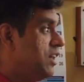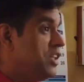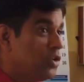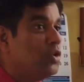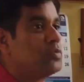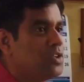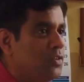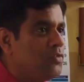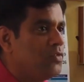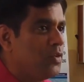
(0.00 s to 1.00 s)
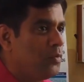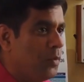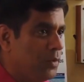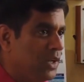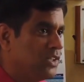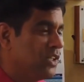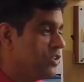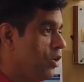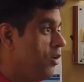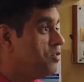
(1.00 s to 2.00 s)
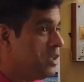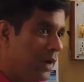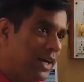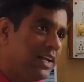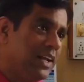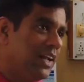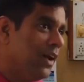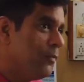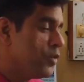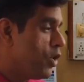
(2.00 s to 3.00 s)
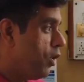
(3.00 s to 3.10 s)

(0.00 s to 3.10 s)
other groups of population, of the bacteria,